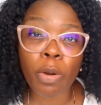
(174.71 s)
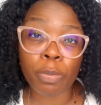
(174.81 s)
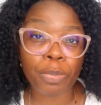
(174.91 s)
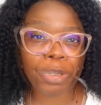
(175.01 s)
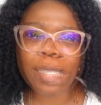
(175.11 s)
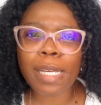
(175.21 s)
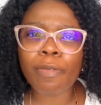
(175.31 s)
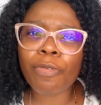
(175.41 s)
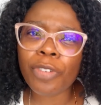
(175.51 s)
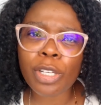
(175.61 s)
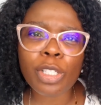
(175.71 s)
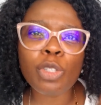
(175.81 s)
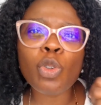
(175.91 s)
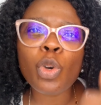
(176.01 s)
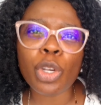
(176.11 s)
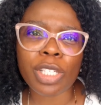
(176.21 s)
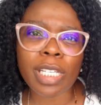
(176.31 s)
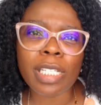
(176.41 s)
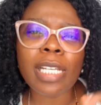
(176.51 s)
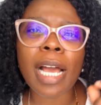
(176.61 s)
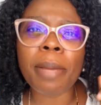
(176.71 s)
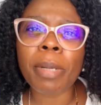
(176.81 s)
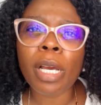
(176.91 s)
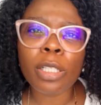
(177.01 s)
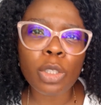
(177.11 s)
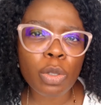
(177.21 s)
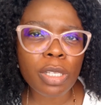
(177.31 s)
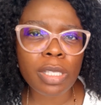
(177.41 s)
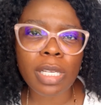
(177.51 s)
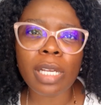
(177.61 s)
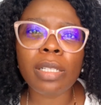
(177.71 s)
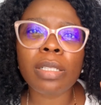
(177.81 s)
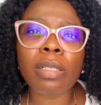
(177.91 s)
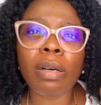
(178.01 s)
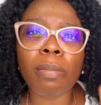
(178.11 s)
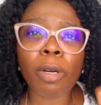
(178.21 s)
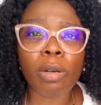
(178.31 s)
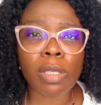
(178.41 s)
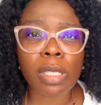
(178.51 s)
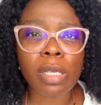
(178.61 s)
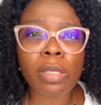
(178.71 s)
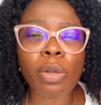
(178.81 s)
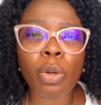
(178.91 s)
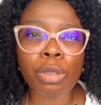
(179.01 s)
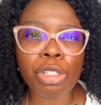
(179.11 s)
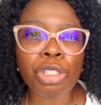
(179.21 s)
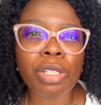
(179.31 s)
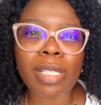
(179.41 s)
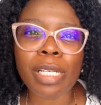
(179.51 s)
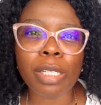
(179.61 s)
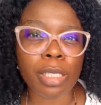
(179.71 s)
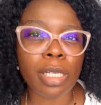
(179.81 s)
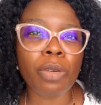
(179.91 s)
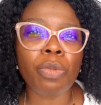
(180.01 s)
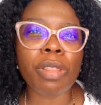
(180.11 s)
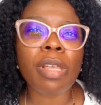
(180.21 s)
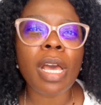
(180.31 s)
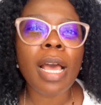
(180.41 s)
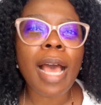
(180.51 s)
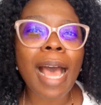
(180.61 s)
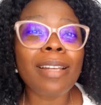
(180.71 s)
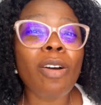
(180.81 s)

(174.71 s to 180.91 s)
Like I said, first know your skin type, know the skin concerns or conditions that you're dealing with, and